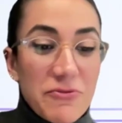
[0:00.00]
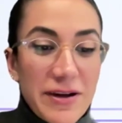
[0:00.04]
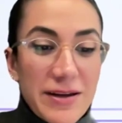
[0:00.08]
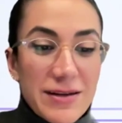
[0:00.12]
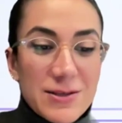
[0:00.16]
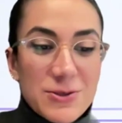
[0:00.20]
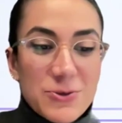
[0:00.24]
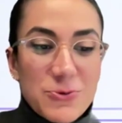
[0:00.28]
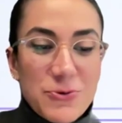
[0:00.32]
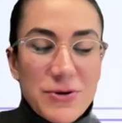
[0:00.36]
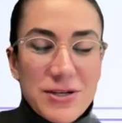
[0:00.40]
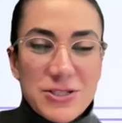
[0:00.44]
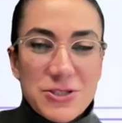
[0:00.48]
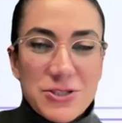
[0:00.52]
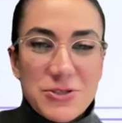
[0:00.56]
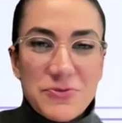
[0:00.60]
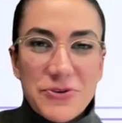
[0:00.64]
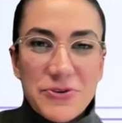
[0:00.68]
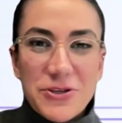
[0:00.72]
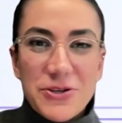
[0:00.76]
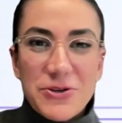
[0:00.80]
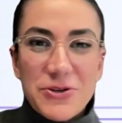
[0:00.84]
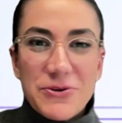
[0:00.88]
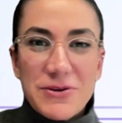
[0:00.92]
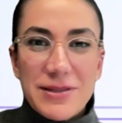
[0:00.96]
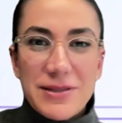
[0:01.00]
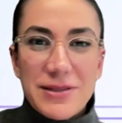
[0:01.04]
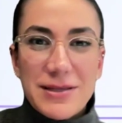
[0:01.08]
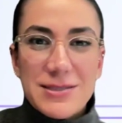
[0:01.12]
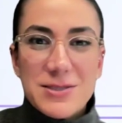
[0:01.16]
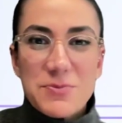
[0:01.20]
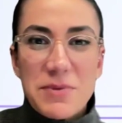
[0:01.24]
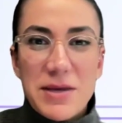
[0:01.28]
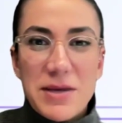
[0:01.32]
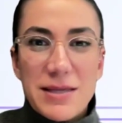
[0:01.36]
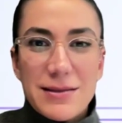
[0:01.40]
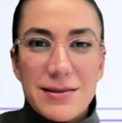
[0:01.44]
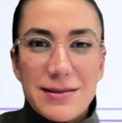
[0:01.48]
final question for you, and
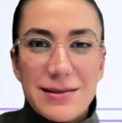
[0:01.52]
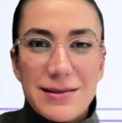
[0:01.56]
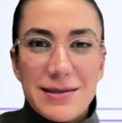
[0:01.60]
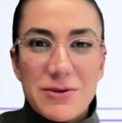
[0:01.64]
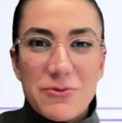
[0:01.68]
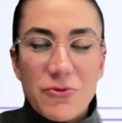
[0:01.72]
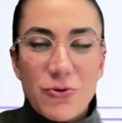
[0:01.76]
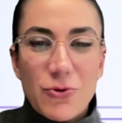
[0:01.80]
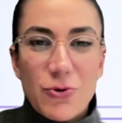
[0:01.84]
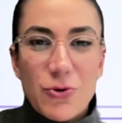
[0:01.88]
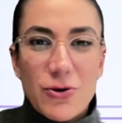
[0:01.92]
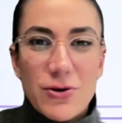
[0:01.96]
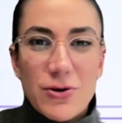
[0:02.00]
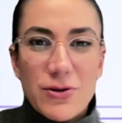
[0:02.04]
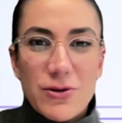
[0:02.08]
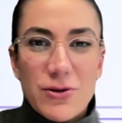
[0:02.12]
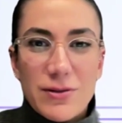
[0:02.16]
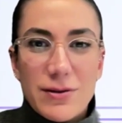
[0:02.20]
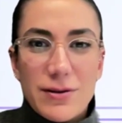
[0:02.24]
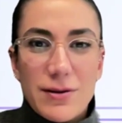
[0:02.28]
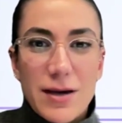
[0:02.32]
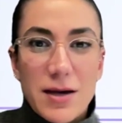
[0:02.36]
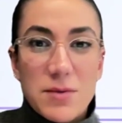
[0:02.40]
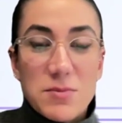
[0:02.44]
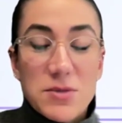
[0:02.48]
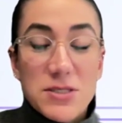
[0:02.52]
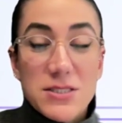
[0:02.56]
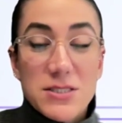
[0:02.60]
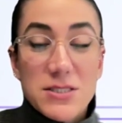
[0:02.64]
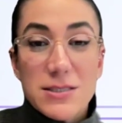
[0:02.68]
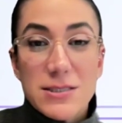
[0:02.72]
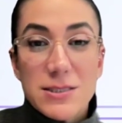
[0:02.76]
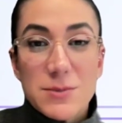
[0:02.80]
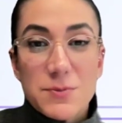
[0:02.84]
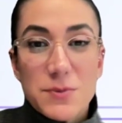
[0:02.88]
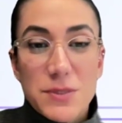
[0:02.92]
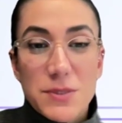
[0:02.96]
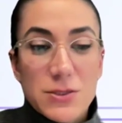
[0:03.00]
that's mainly for the
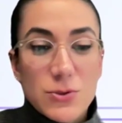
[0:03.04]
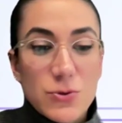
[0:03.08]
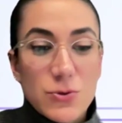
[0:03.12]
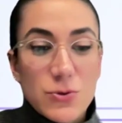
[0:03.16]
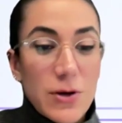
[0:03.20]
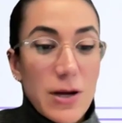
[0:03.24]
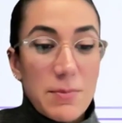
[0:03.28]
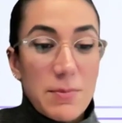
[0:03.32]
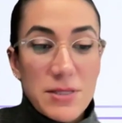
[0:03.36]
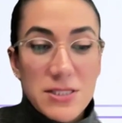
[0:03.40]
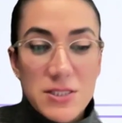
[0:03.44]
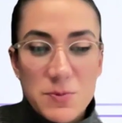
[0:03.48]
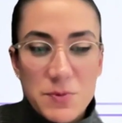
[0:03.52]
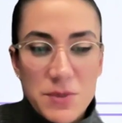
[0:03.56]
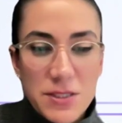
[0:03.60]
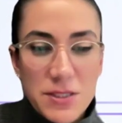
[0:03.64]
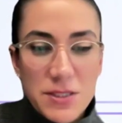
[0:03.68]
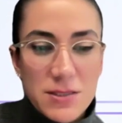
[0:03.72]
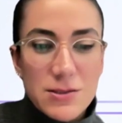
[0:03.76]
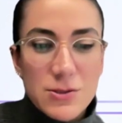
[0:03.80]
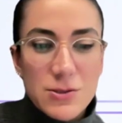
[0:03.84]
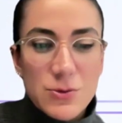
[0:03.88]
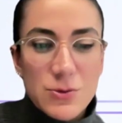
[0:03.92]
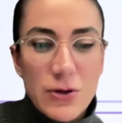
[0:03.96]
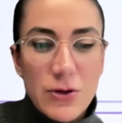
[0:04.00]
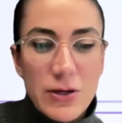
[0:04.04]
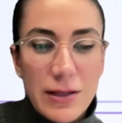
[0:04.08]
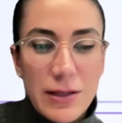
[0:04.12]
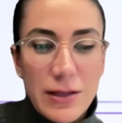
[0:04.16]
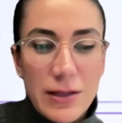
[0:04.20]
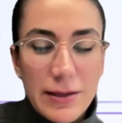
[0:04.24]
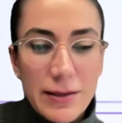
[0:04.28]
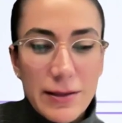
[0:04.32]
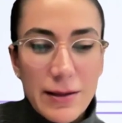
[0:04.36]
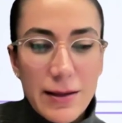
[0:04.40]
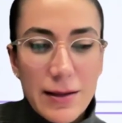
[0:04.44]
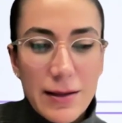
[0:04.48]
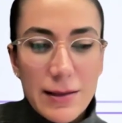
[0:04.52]
MSSPs or MSPs who are
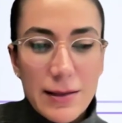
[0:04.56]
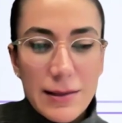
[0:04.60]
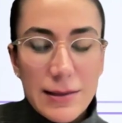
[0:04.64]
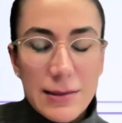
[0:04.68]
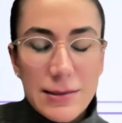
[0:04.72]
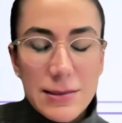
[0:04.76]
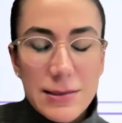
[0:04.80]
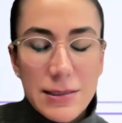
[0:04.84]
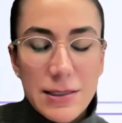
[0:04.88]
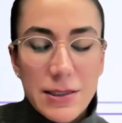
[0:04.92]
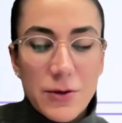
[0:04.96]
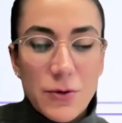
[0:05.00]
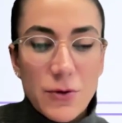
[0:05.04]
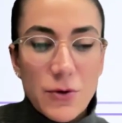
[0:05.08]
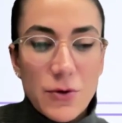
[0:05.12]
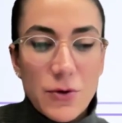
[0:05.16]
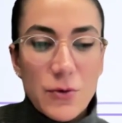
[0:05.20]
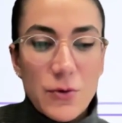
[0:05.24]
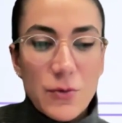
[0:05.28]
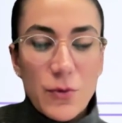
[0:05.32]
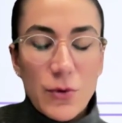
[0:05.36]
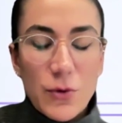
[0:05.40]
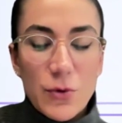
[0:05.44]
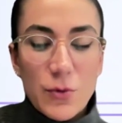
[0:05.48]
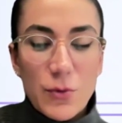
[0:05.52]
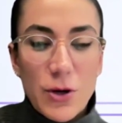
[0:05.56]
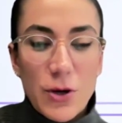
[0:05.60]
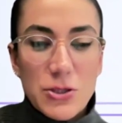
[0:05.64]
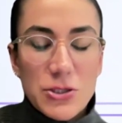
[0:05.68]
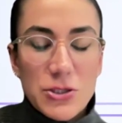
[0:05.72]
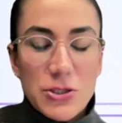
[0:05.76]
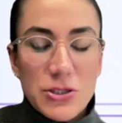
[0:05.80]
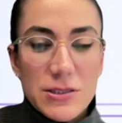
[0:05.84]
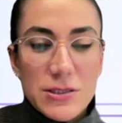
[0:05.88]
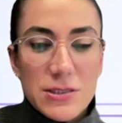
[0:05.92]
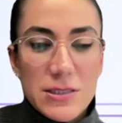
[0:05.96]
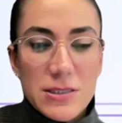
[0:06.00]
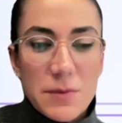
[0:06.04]
like listening or
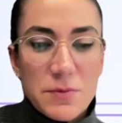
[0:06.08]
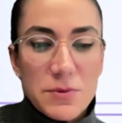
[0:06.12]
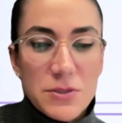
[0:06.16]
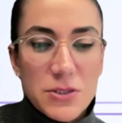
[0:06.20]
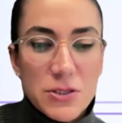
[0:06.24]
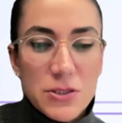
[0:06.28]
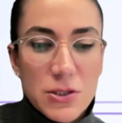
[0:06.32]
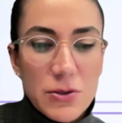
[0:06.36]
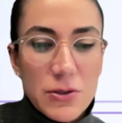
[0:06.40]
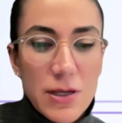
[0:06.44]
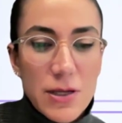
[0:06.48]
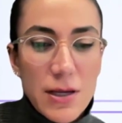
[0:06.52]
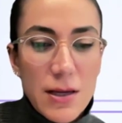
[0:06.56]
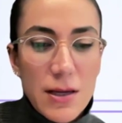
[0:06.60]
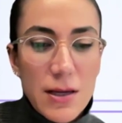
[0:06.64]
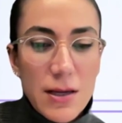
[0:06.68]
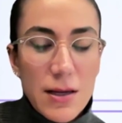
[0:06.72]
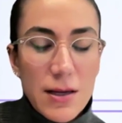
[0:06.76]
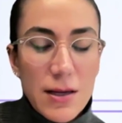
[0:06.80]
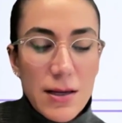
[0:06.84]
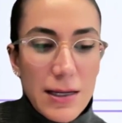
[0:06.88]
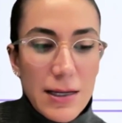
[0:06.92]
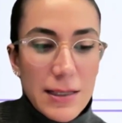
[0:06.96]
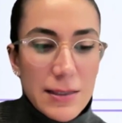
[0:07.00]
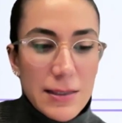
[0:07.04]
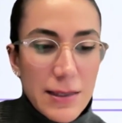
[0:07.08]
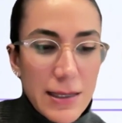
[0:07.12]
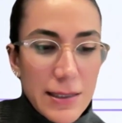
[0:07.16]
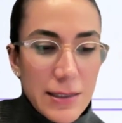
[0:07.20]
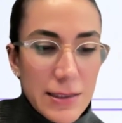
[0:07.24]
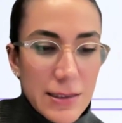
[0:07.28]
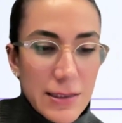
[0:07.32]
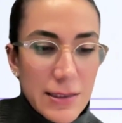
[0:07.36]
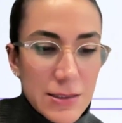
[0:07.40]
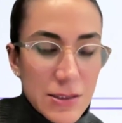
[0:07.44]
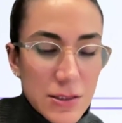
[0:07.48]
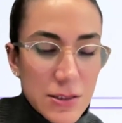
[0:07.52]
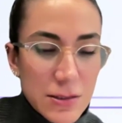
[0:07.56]
watching this episode. And that
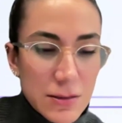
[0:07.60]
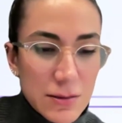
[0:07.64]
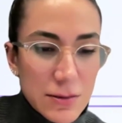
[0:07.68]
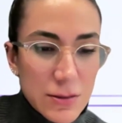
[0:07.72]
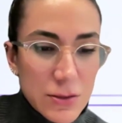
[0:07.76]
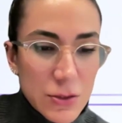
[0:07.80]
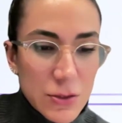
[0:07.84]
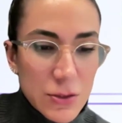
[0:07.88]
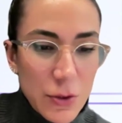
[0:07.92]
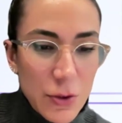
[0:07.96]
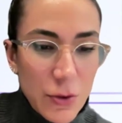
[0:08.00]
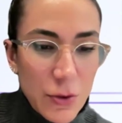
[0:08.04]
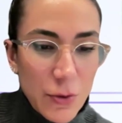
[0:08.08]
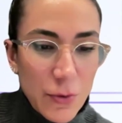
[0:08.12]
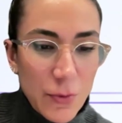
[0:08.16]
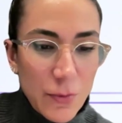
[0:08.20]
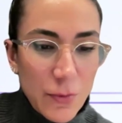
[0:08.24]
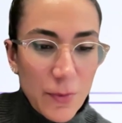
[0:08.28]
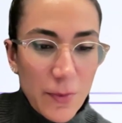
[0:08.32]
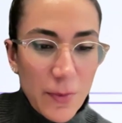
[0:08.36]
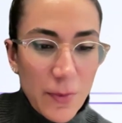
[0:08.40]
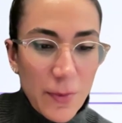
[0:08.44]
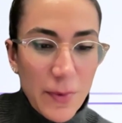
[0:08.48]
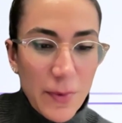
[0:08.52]
is so